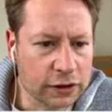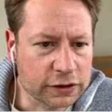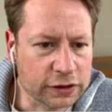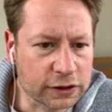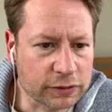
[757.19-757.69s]

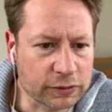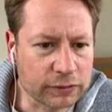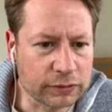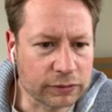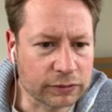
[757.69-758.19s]

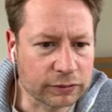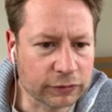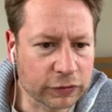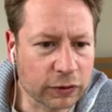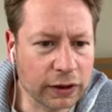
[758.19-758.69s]
some
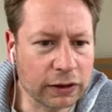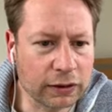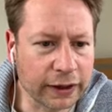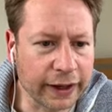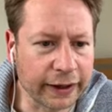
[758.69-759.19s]
quite
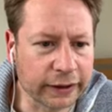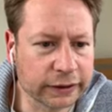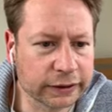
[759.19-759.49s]
long hair.